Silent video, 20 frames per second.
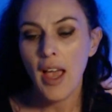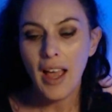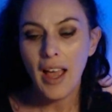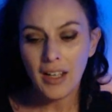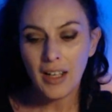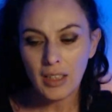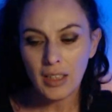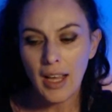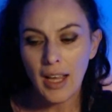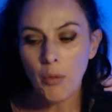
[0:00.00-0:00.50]
and
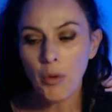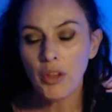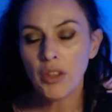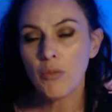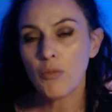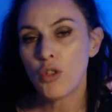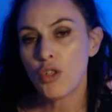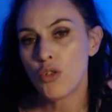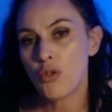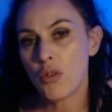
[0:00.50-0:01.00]
allowing
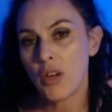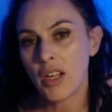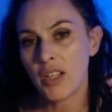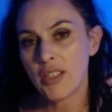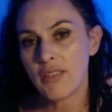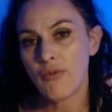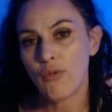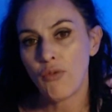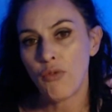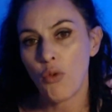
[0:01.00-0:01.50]
them to
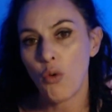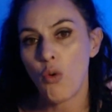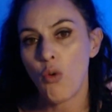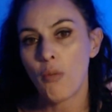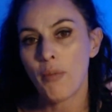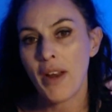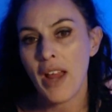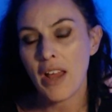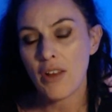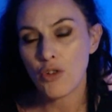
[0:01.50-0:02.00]

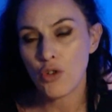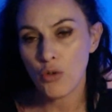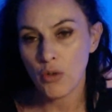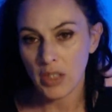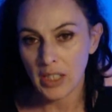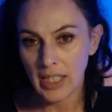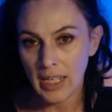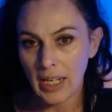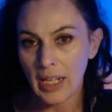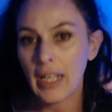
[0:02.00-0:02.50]
transform
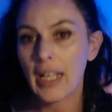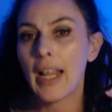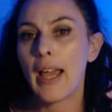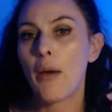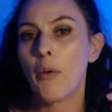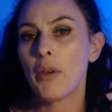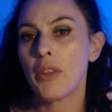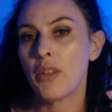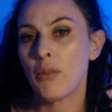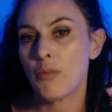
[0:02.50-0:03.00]
naturally and
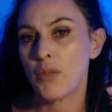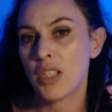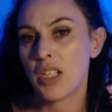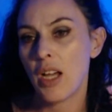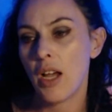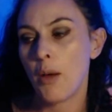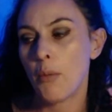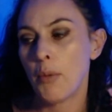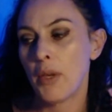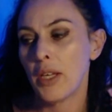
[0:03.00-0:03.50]
allowing them to
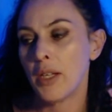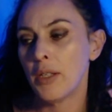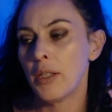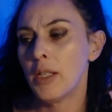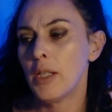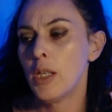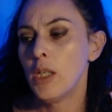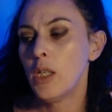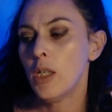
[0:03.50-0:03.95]
come in.